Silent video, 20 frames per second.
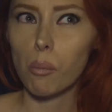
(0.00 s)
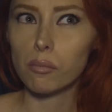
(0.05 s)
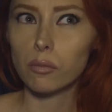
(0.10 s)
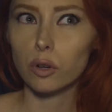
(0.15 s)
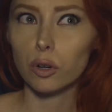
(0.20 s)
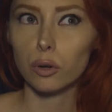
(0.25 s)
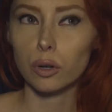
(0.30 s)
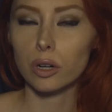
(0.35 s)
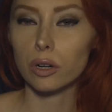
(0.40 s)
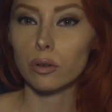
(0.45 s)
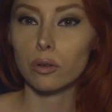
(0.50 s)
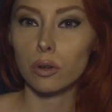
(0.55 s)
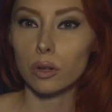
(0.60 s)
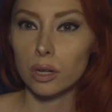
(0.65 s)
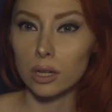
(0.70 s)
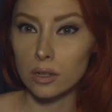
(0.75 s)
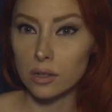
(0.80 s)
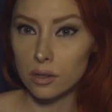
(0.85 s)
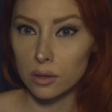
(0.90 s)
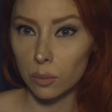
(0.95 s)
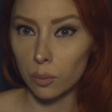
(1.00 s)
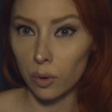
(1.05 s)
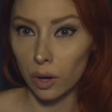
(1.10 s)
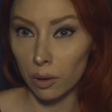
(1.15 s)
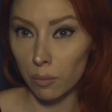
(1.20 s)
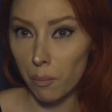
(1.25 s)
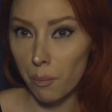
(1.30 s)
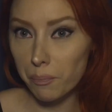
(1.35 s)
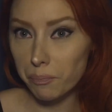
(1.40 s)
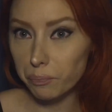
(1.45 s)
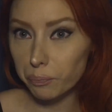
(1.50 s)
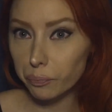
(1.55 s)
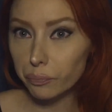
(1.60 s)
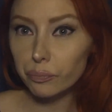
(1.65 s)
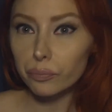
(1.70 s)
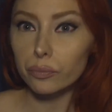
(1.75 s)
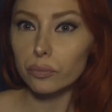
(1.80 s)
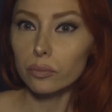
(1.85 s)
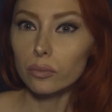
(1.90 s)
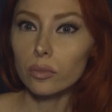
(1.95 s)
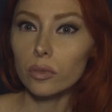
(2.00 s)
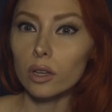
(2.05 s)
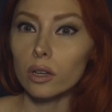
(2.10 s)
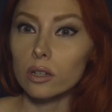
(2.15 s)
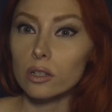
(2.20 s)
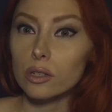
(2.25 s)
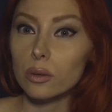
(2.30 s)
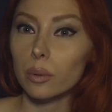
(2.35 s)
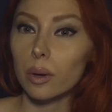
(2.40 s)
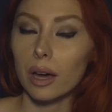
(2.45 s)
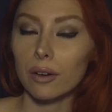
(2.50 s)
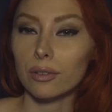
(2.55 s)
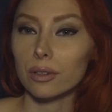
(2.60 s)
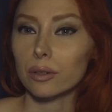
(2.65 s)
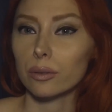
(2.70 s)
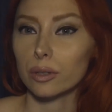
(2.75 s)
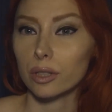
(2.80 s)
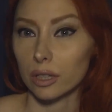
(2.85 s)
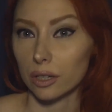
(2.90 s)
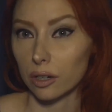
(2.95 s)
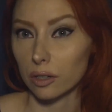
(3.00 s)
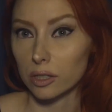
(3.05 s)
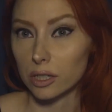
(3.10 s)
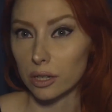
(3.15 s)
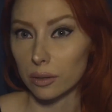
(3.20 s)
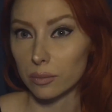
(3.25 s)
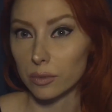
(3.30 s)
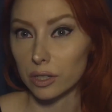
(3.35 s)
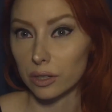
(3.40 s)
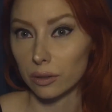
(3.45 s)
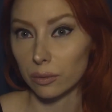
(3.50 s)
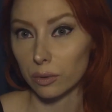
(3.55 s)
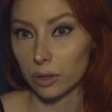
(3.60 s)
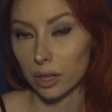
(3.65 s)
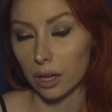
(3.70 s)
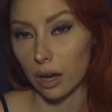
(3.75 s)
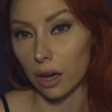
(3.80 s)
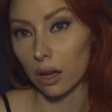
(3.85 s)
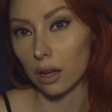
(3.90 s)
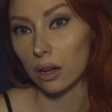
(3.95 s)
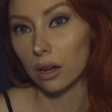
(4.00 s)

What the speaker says: critical in some way. So I'm having a really hard time dealing with that.